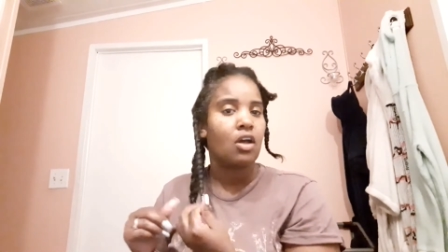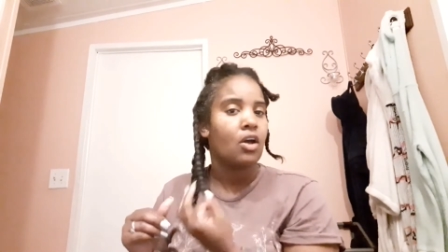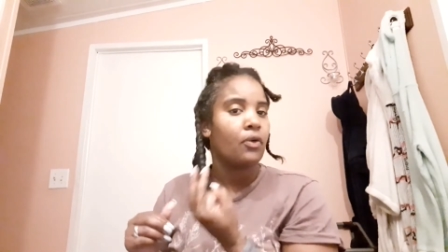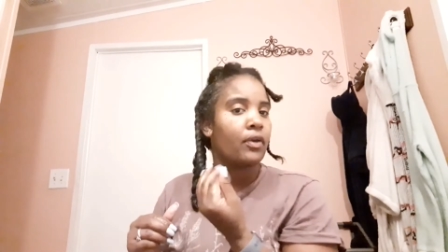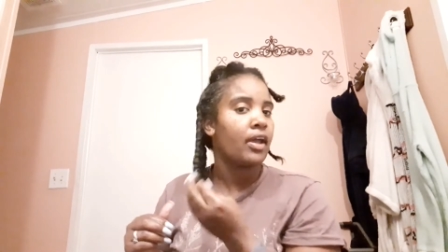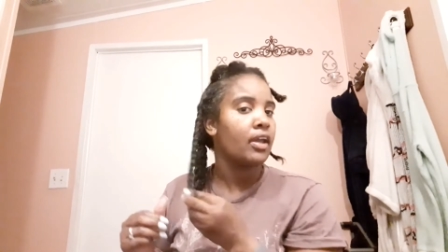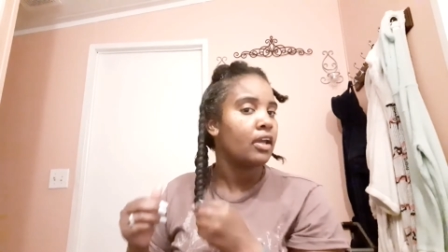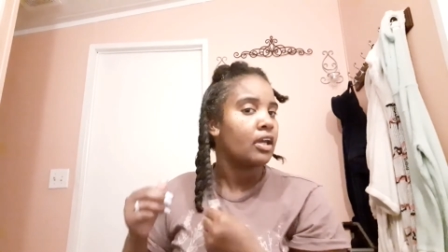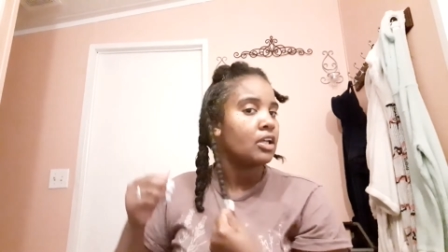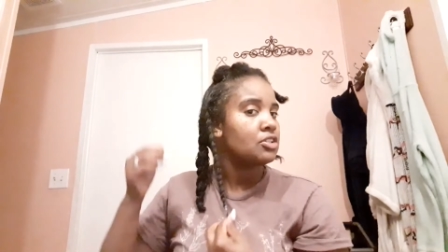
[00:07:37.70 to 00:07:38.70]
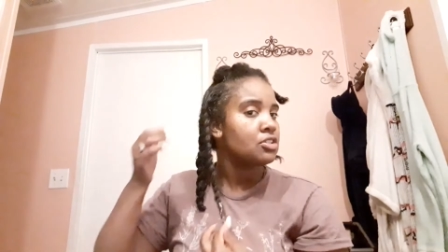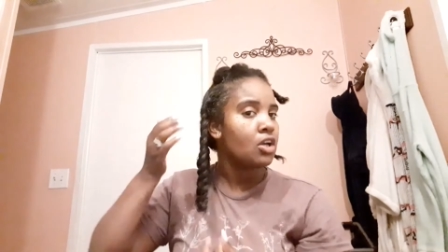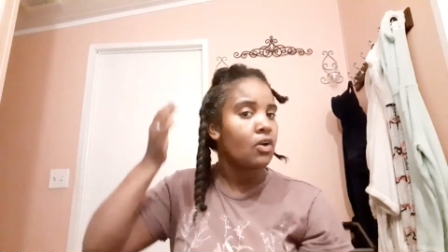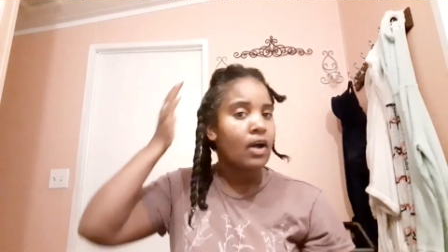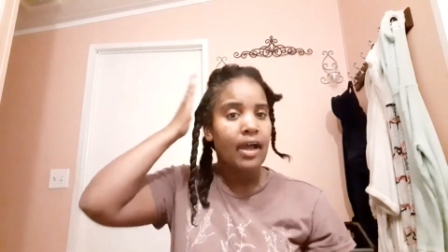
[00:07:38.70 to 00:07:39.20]
Okay,
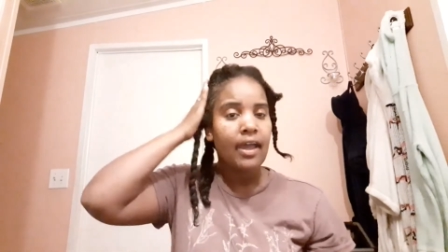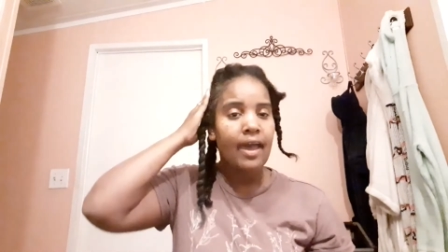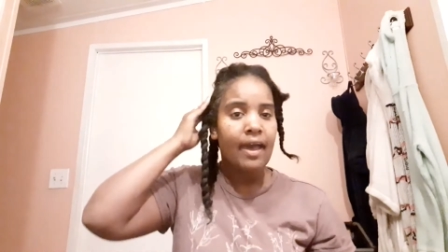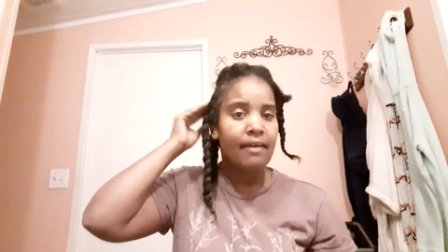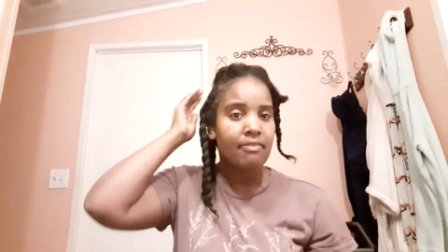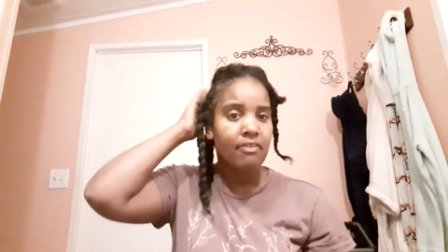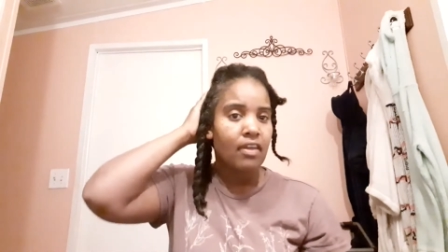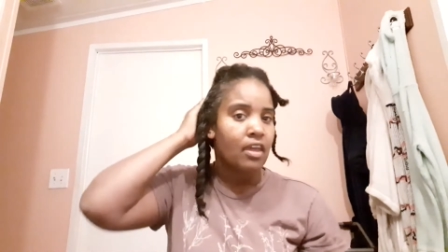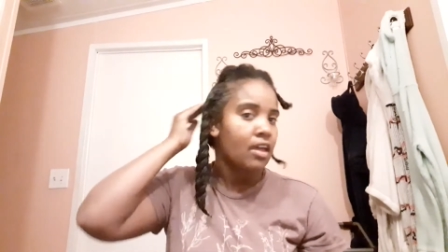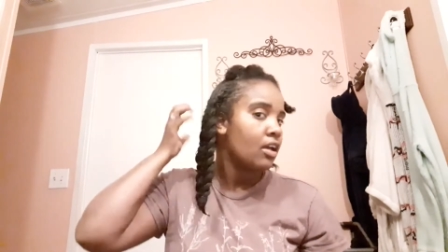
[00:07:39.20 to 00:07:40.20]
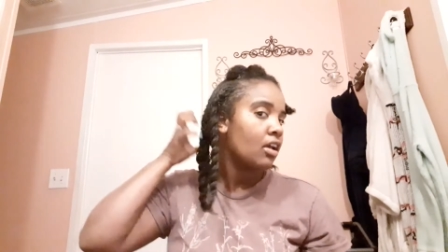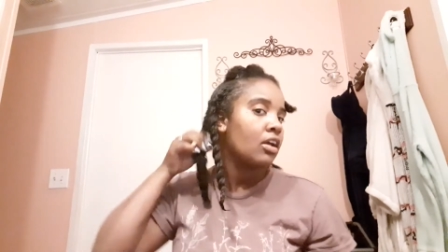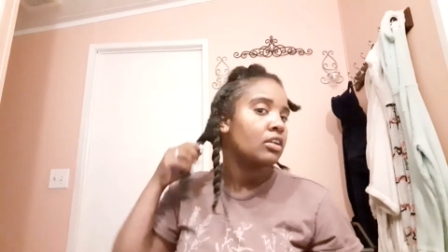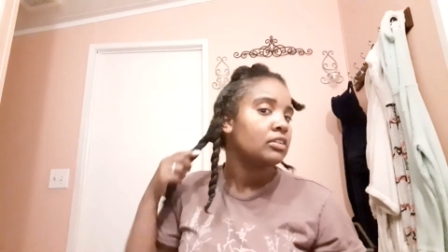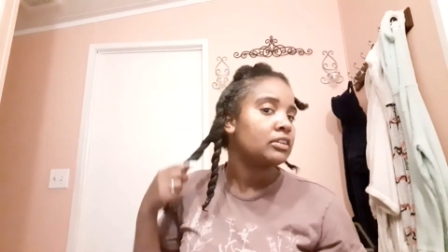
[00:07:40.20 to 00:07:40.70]
so I have
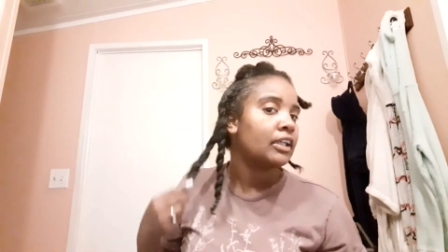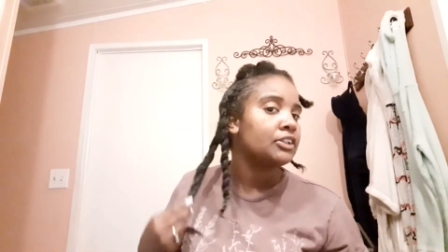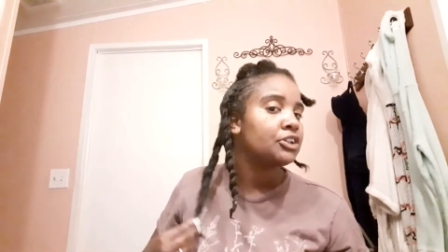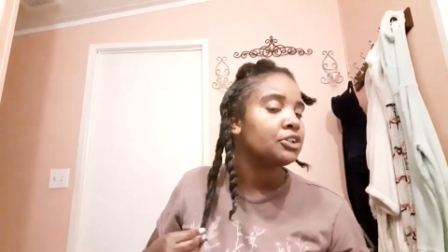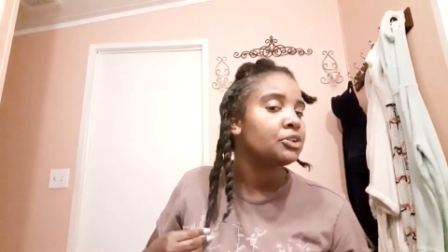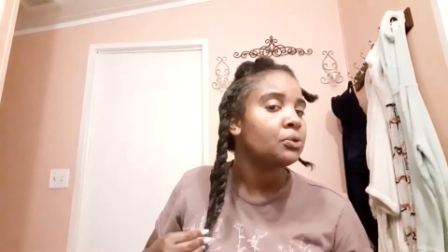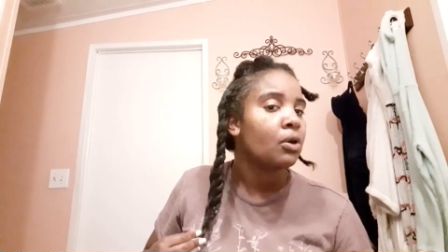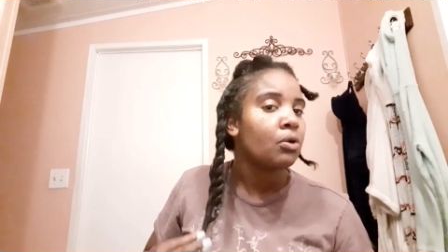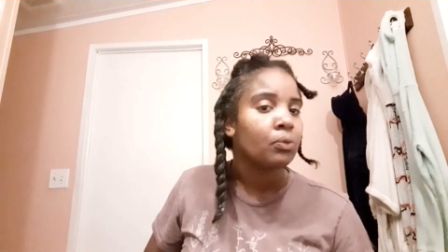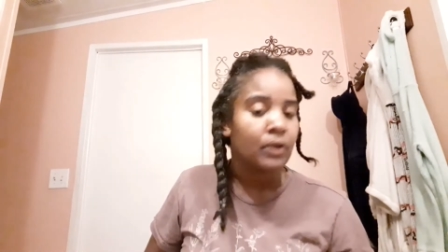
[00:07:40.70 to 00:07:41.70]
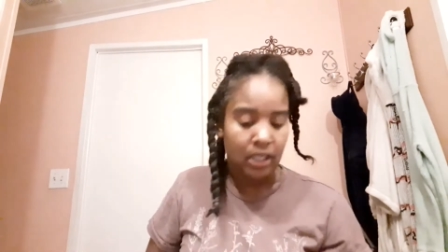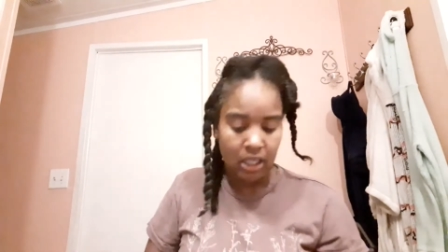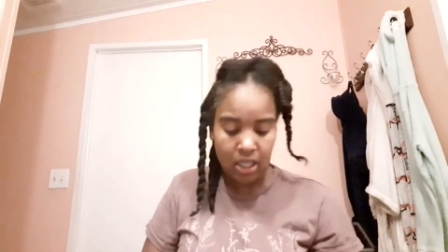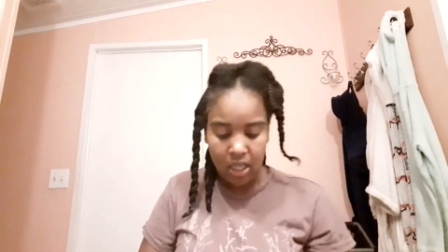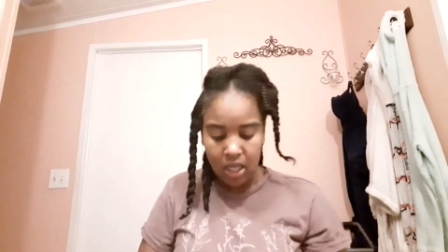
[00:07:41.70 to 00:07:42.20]
done 2
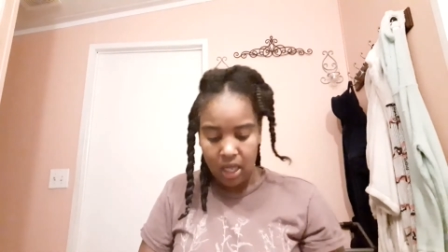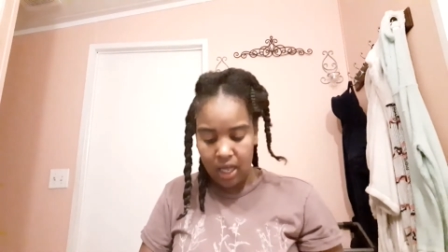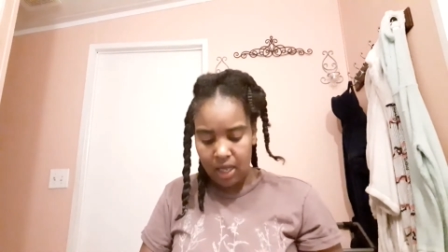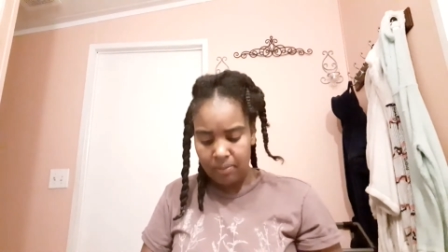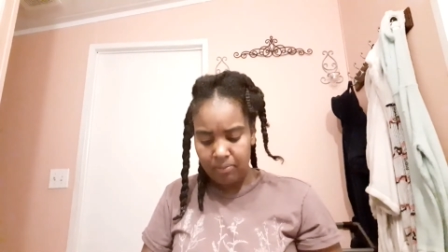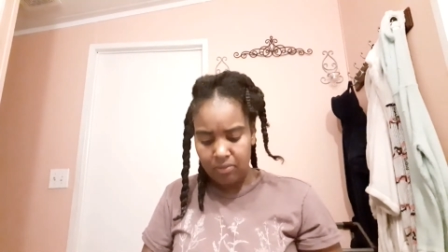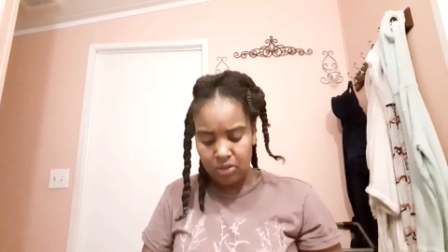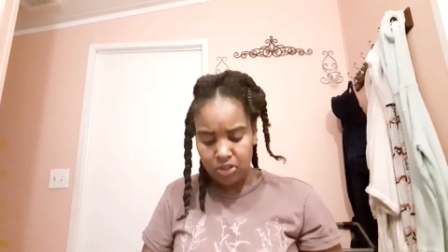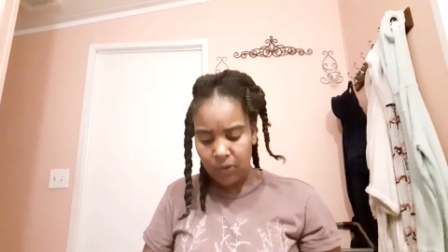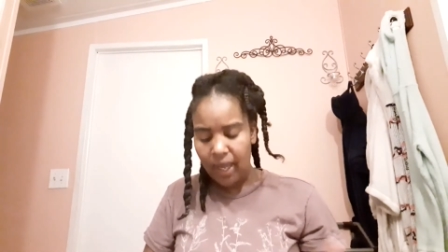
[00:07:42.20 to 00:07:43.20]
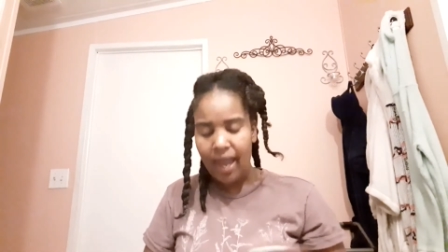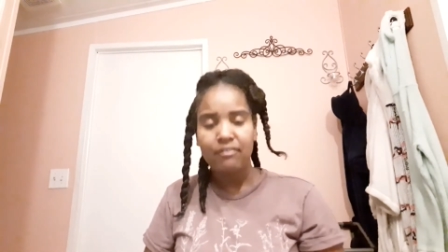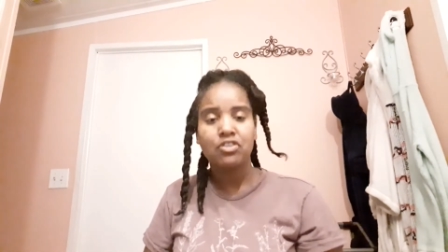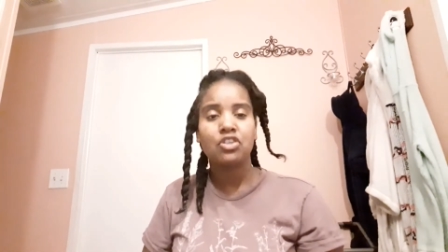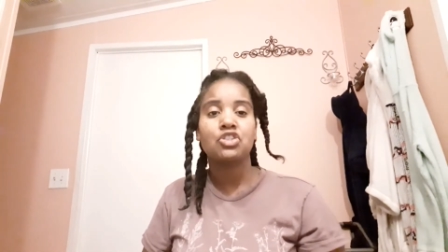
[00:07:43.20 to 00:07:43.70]
already. So
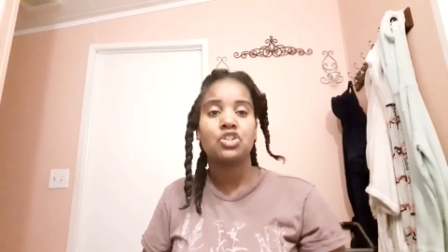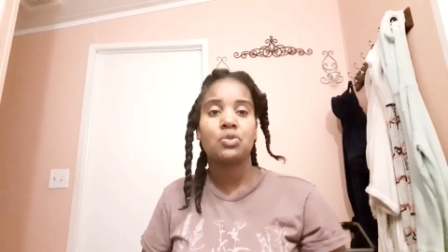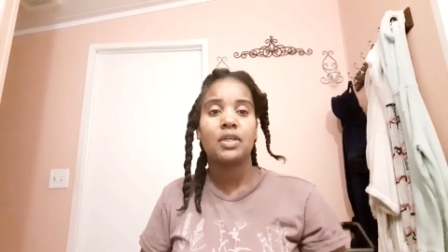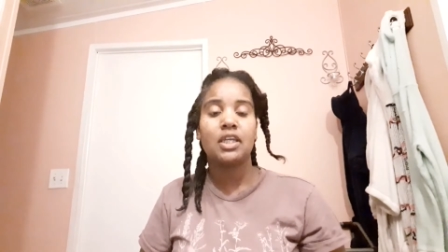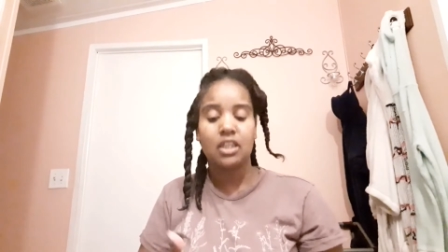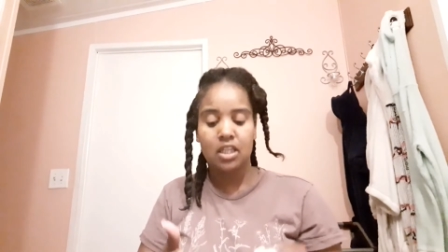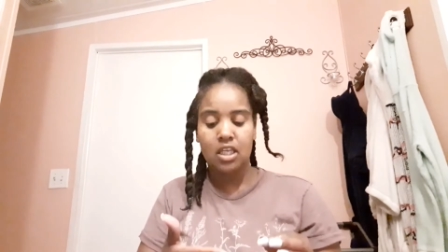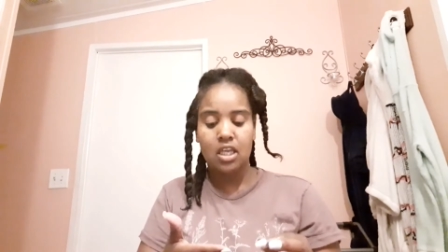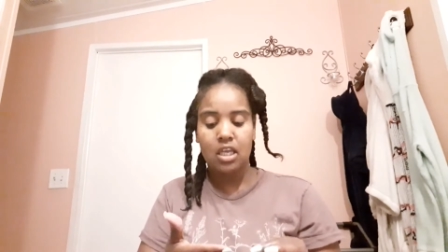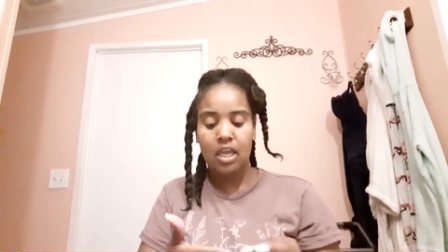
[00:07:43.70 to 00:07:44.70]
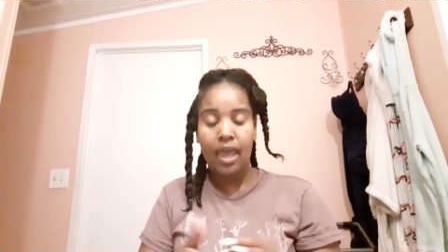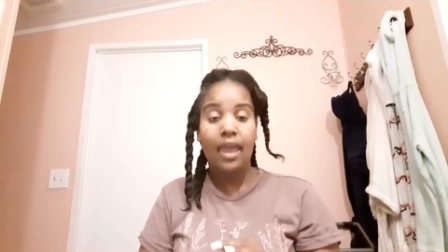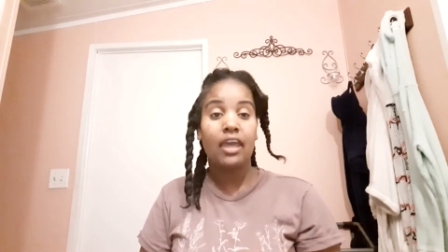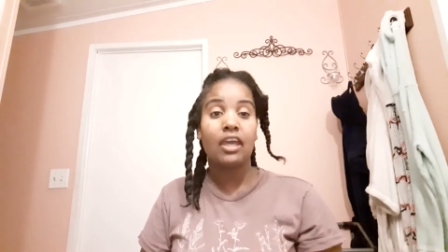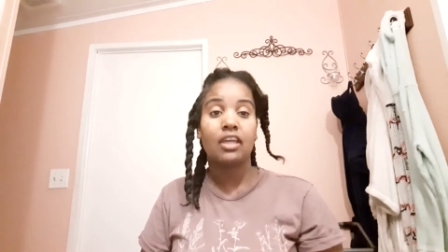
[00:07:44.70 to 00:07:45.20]
after doing the
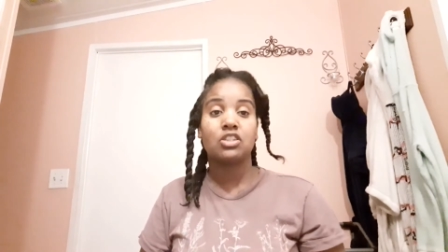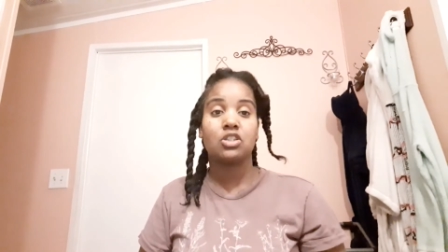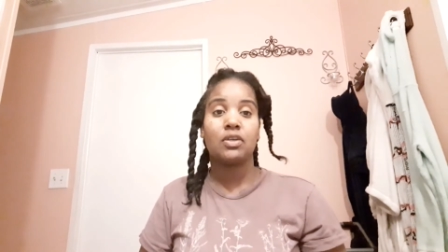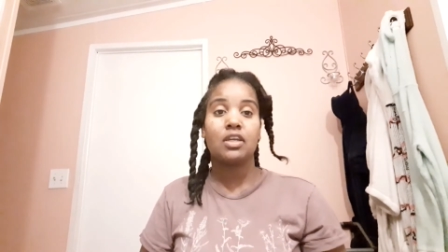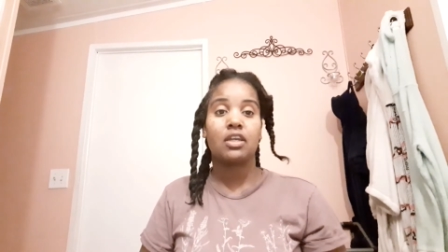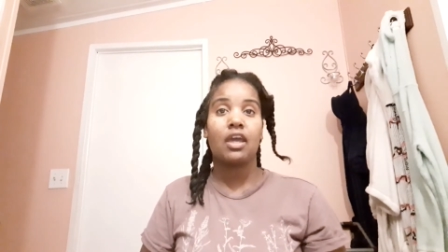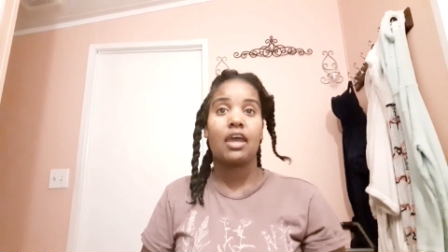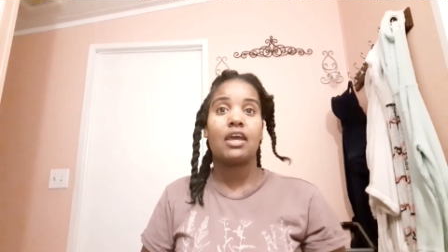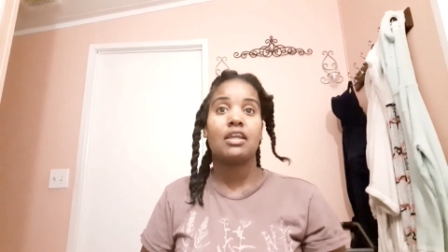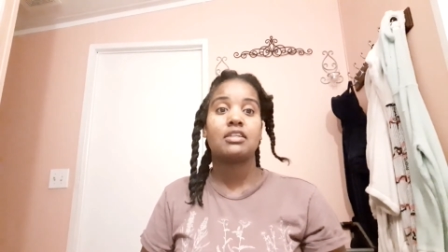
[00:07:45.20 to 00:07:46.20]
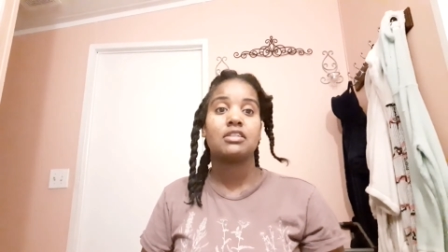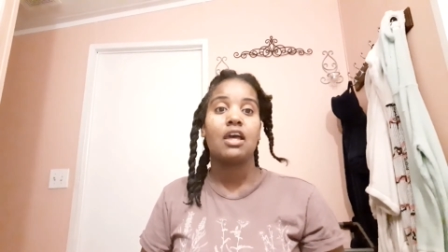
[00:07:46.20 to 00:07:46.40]
egg trick and